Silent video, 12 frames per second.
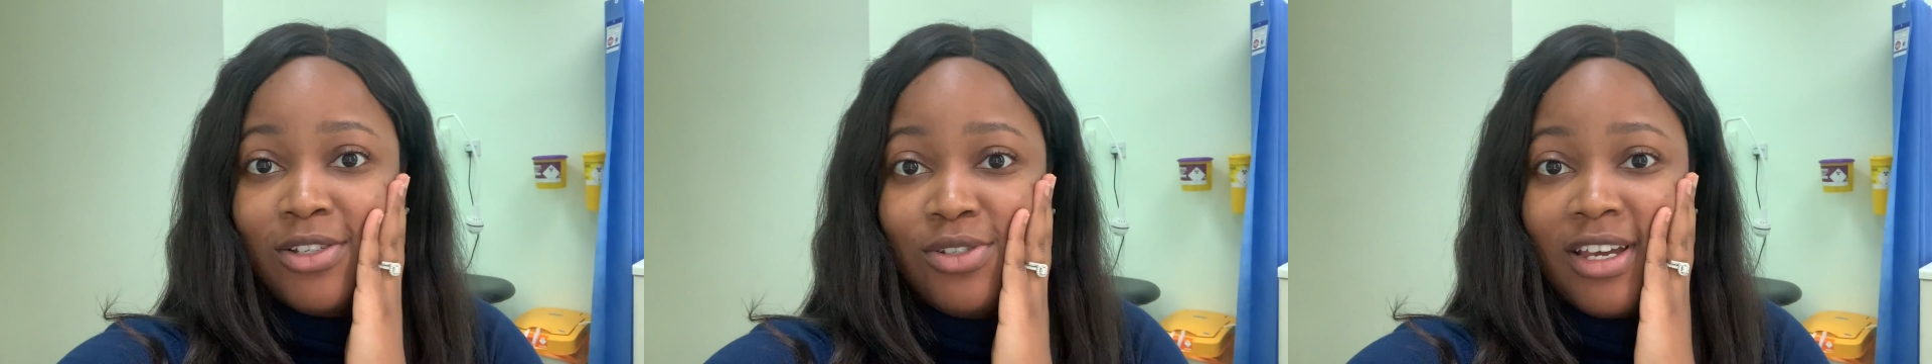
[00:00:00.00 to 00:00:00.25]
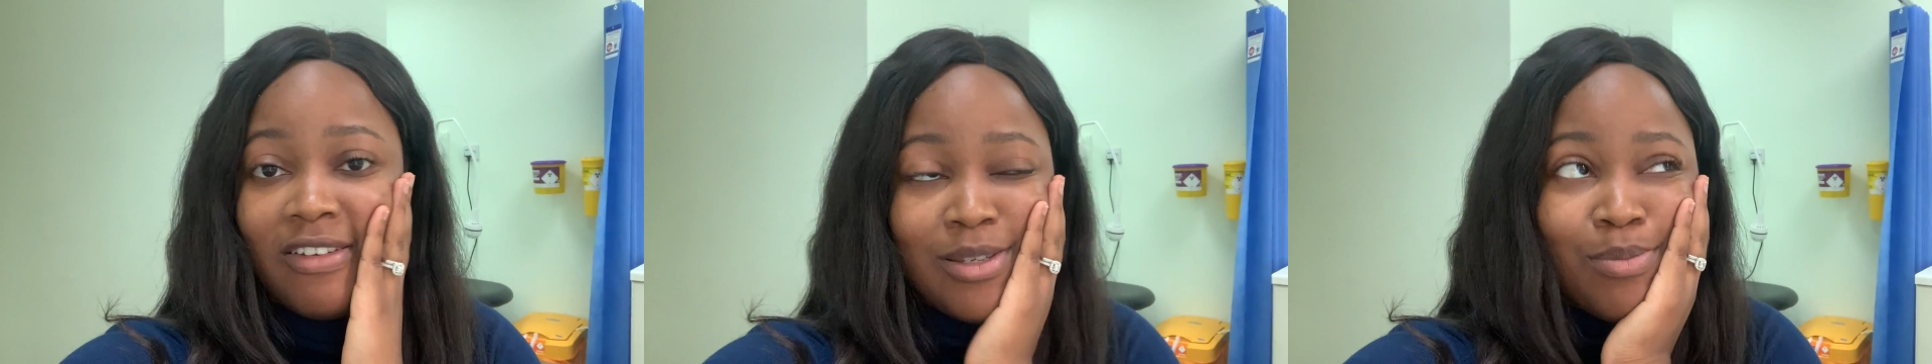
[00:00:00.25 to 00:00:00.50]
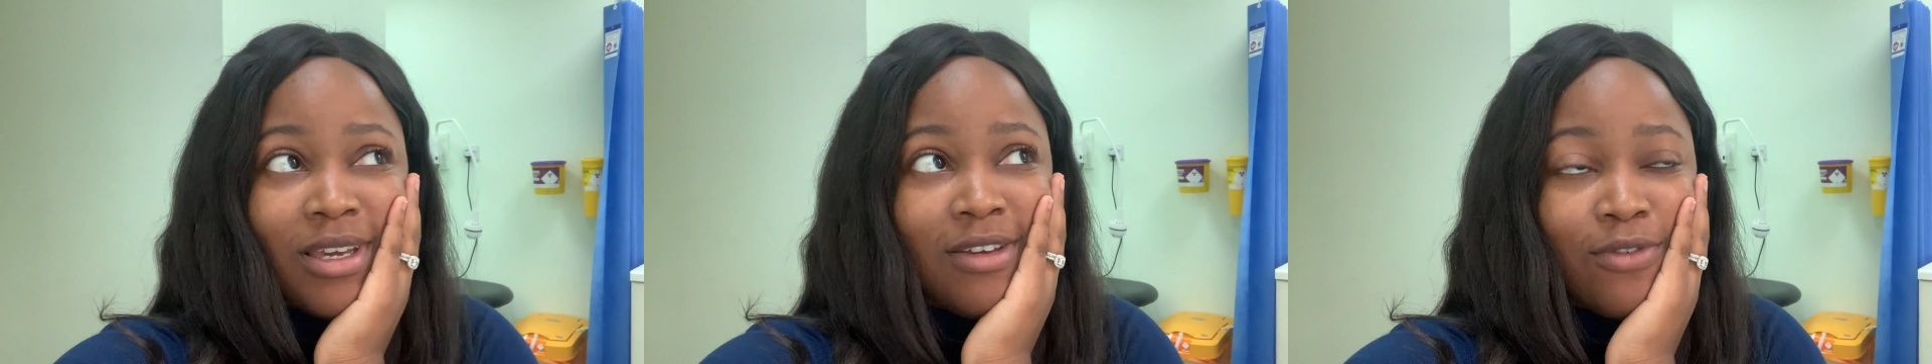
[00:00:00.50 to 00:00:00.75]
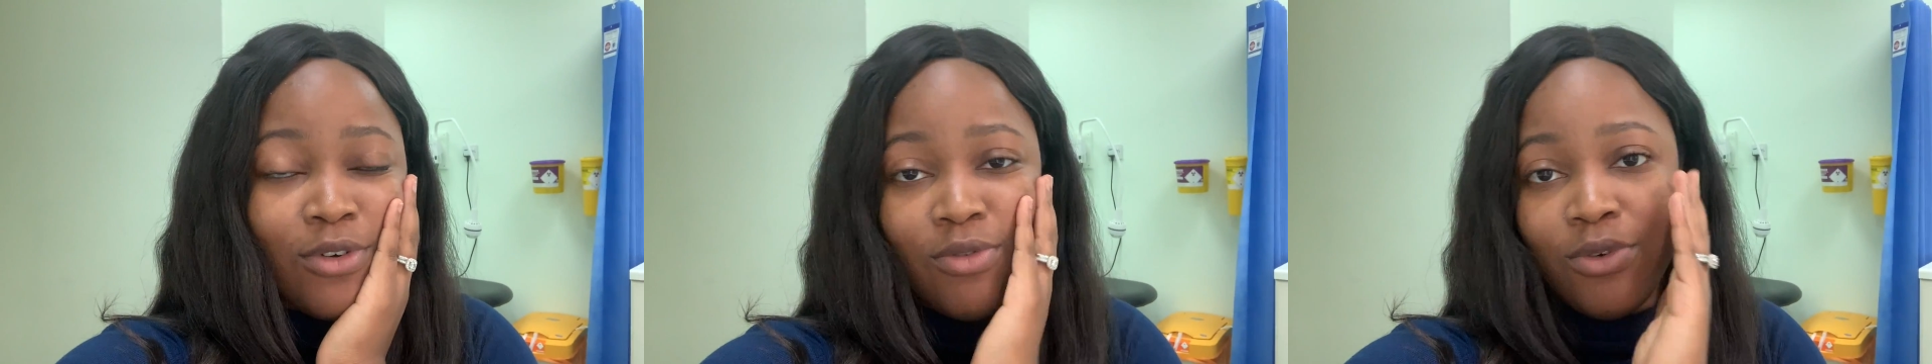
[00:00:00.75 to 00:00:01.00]
you have to pay
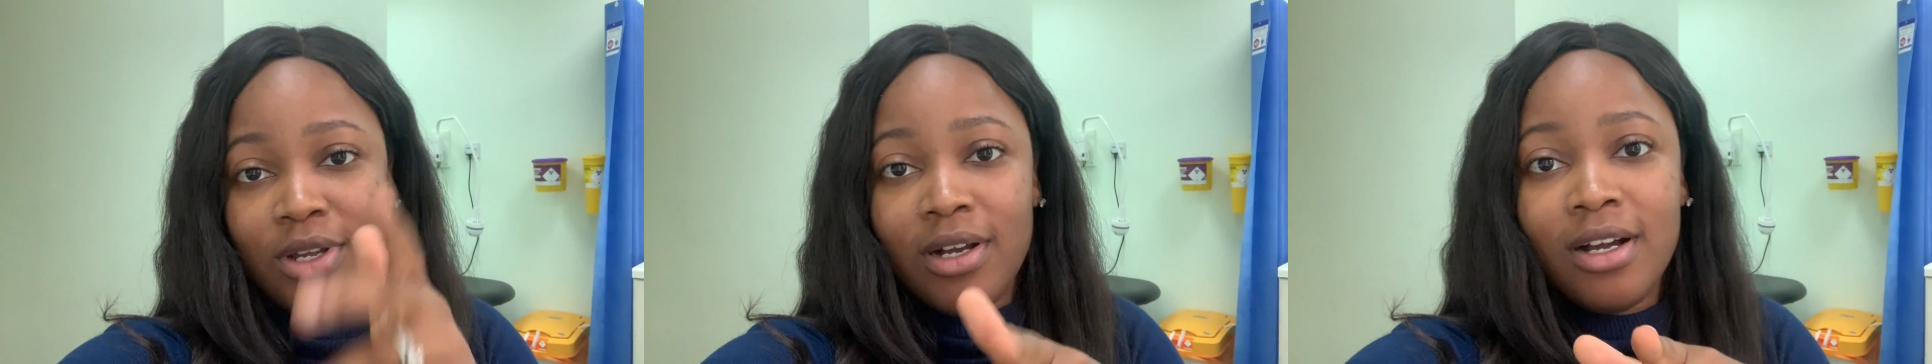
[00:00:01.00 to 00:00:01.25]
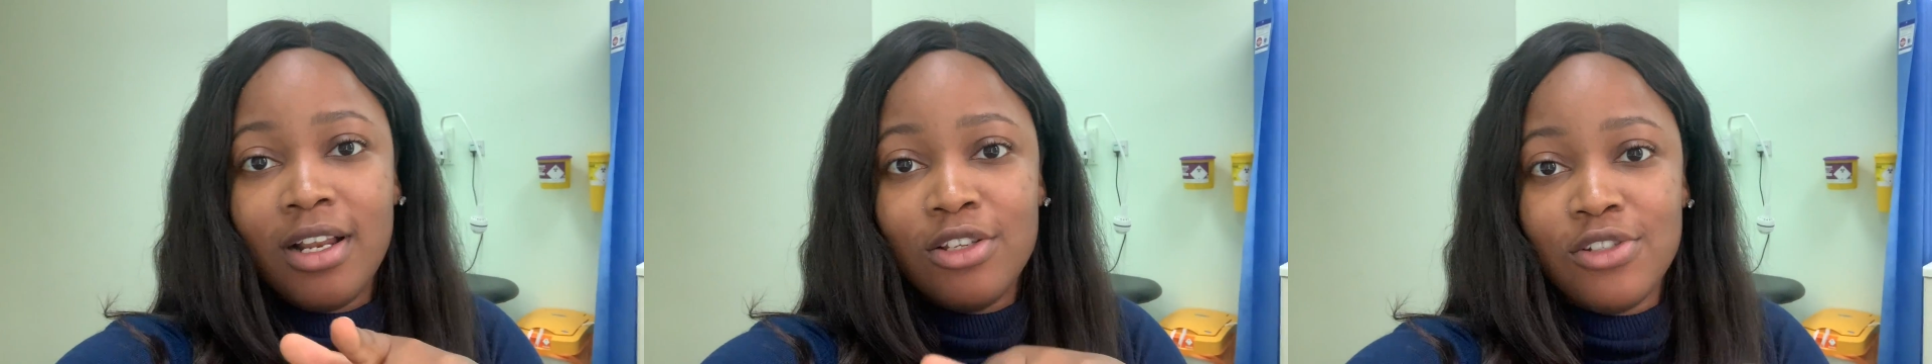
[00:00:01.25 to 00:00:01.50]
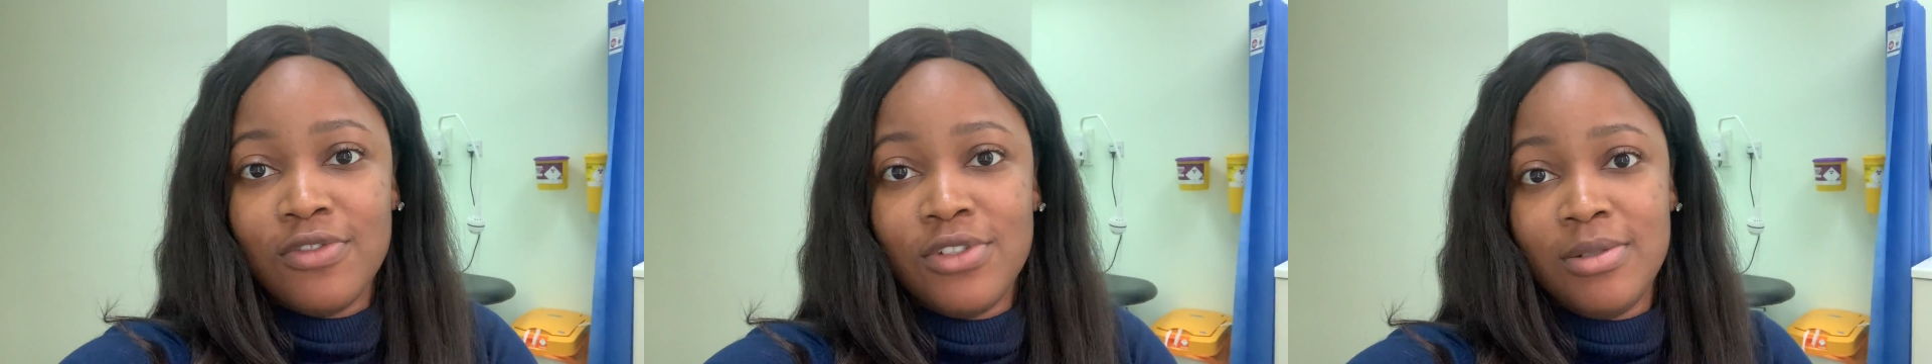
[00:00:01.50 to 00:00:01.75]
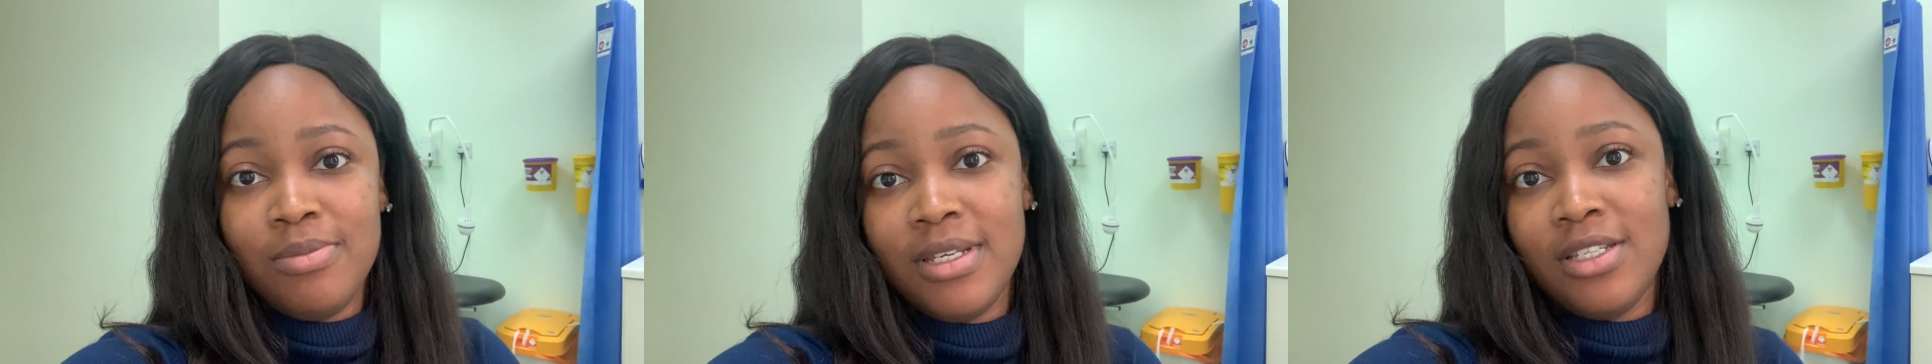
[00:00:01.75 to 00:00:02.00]
for the Royal College of
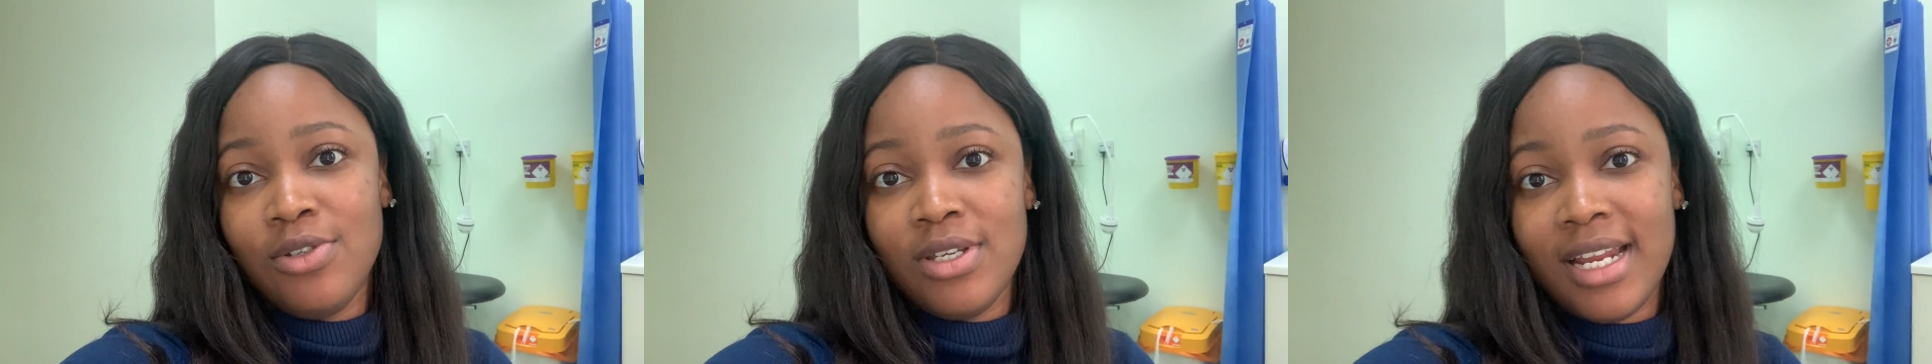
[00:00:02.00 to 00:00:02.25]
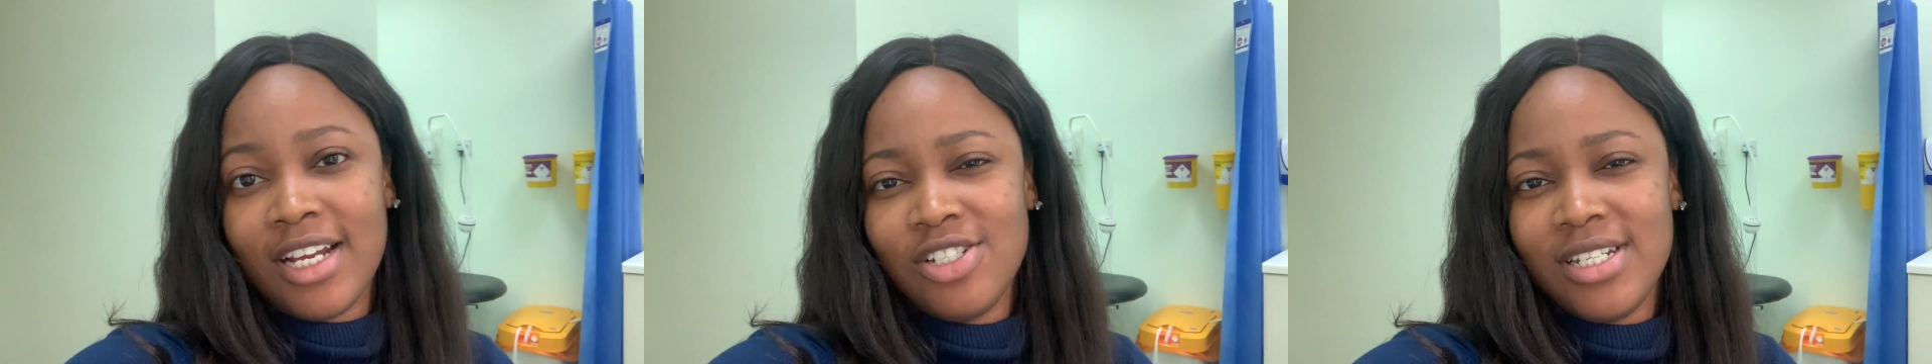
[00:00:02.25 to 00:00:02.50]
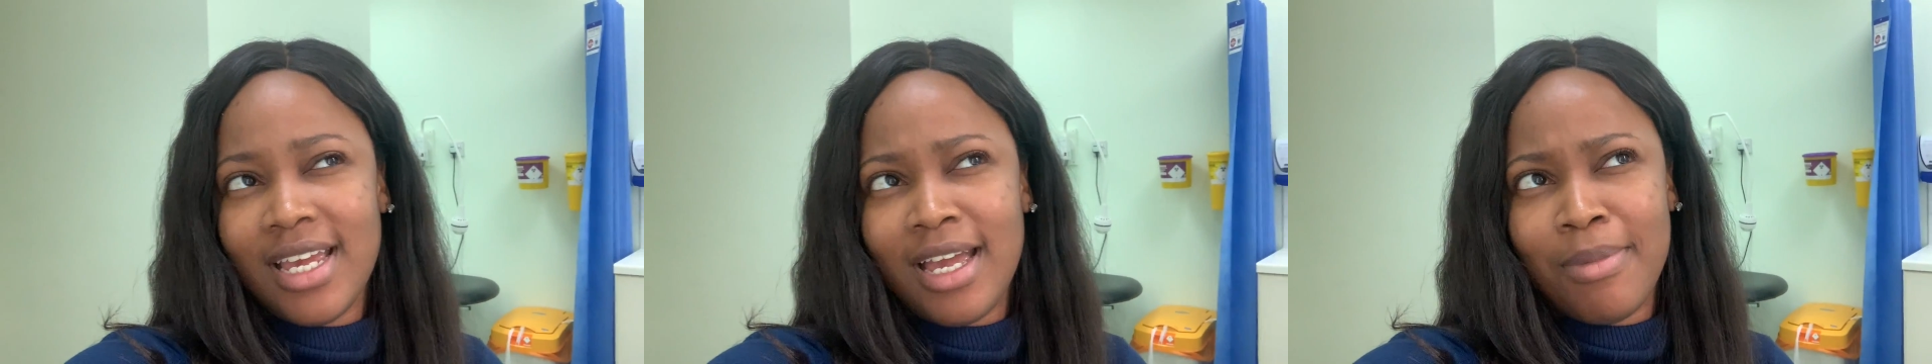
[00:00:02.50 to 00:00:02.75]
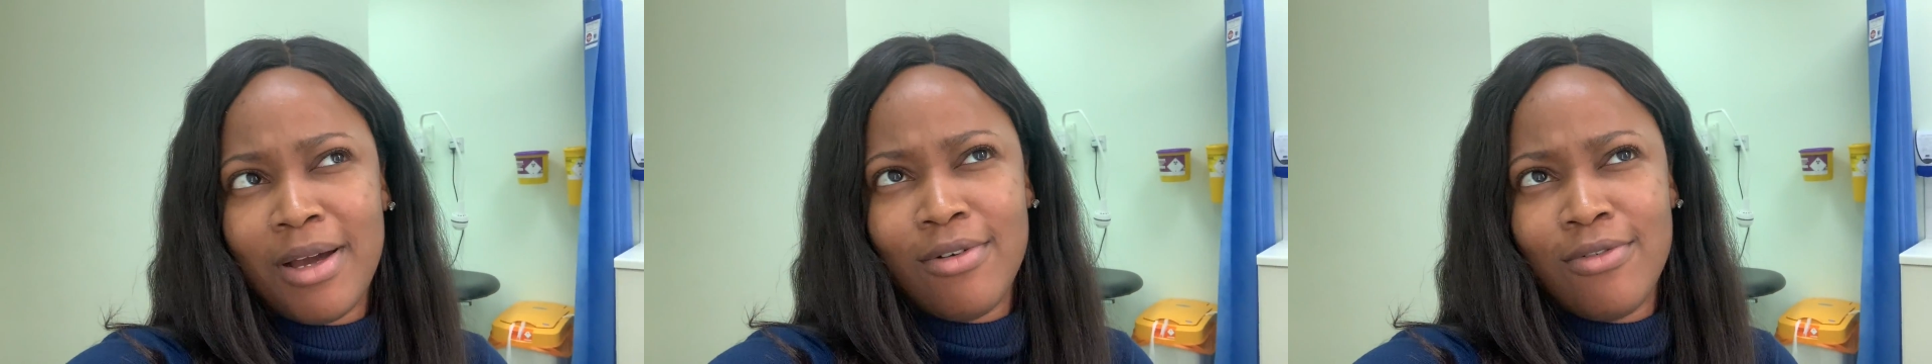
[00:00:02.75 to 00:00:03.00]
GPs, you can actually get
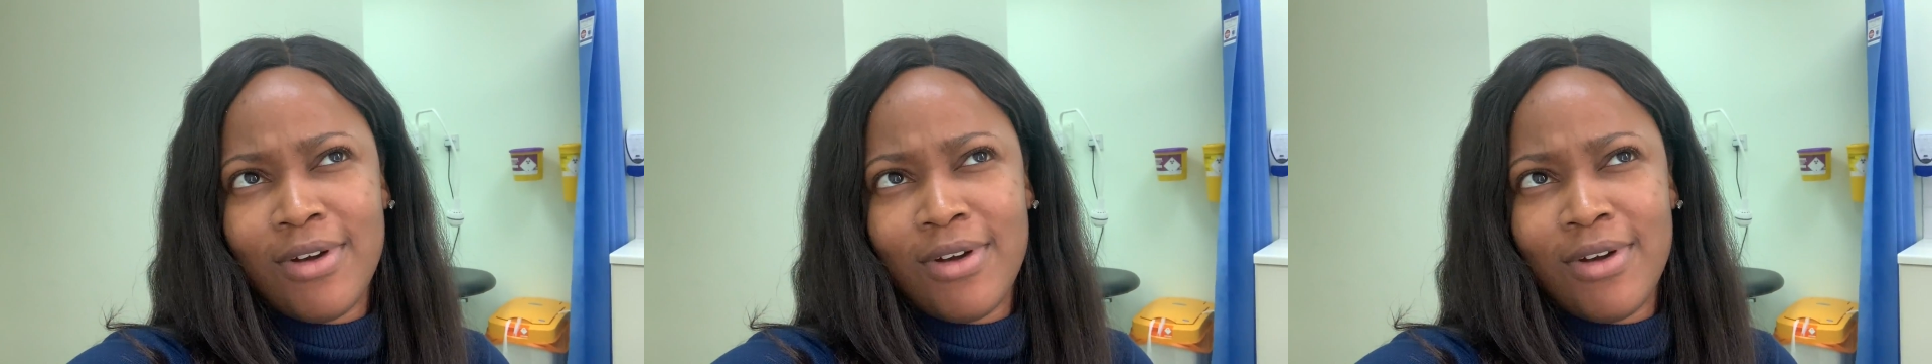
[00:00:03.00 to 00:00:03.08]
about,